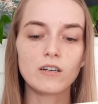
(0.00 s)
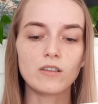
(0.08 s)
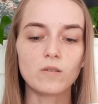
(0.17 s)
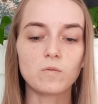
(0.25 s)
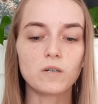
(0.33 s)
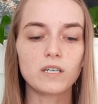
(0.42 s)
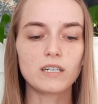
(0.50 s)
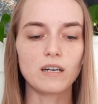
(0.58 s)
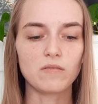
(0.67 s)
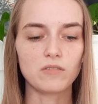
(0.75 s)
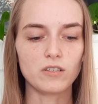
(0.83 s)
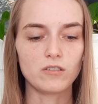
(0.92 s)
The word
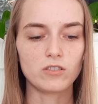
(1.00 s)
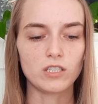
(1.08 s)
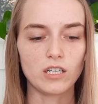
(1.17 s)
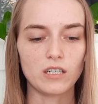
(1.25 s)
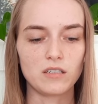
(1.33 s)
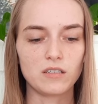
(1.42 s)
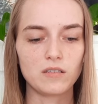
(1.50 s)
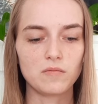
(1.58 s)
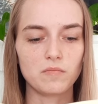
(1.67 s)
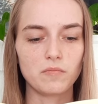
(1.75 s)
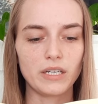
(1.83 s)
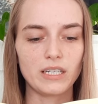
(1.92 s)
evolution
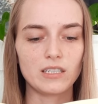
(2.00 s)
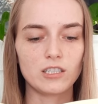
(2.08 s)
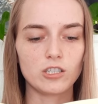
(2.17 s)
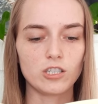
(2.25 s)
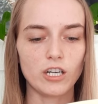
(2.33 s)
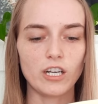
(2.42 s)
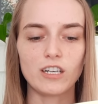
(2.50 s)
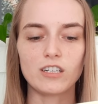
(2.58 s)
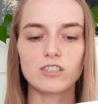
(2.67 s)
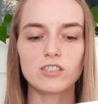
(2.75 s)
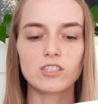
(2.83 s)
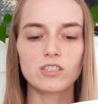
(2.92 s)
means
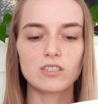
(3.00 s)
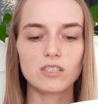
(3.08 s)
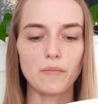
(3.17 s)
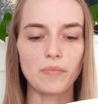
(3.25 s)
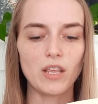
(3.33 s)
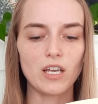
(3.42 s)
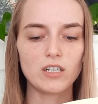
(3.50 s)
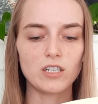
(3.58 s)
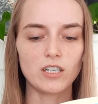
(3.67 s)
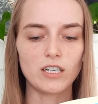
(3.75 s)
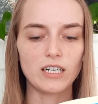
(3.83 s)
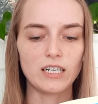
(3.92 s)
change, something
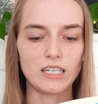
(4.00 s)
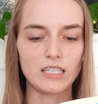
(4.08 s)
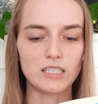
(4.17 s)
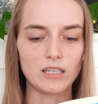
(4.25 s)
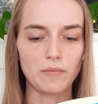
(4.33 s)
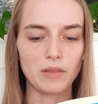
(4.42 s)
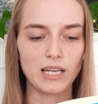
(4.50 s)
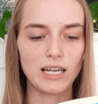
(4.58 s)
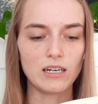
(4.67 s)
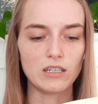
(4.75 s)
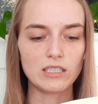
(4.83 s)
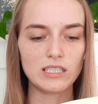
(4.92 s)
turning into something
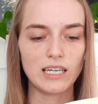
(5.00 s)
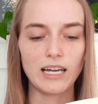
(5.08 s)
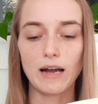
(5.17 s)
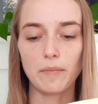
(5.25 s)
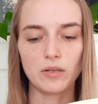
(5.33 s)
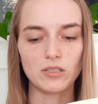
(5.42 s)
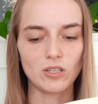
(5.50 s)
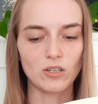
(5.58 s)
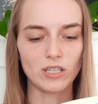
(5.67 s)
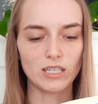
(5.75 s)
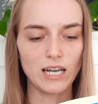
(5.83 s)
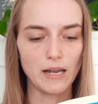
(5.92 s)
else. It happens all
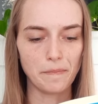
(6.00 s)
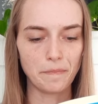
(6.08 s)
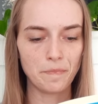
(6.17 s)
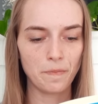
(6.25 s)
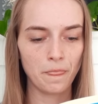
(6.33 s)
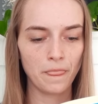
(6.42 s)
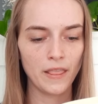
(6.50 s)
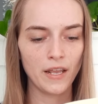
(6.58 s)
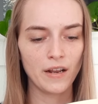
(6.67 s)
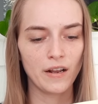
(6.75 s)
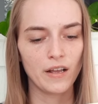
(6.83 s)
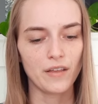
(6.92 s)
the time.
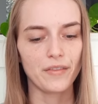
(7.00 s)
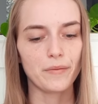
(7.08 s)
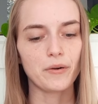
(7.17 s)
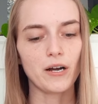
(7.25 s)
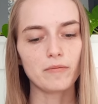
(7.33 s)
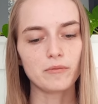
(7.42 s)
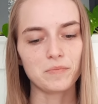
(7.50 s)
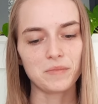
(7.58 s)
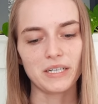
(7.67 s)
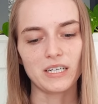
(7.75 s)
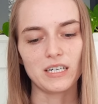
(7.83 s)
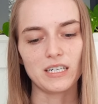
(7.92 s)
The problem
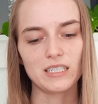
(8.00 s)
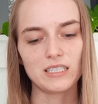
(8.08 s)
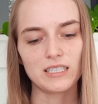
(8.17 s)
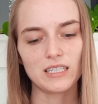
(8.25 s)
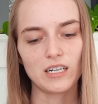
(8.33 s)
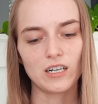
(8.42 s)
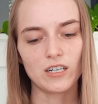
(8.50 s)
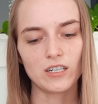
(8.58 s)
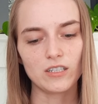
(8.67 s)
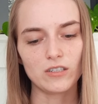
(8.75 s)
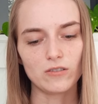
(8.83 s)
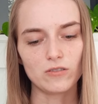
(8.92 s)
here is our
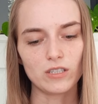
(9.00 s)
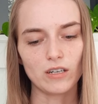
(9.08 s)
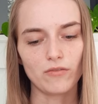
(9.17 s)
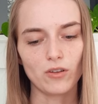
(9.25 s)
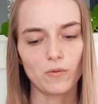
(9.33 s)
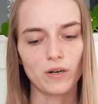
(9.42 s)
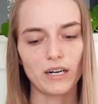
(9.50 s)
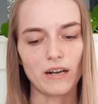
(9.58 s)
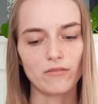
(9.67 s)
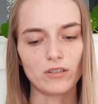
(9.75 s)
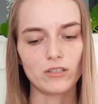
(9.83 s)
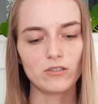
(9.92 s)
use of the word
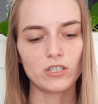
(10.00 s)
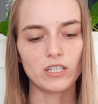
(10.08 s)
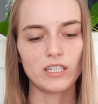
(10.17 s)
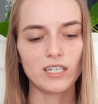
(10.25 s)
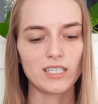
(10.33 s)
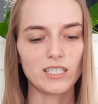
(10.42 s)
evolution to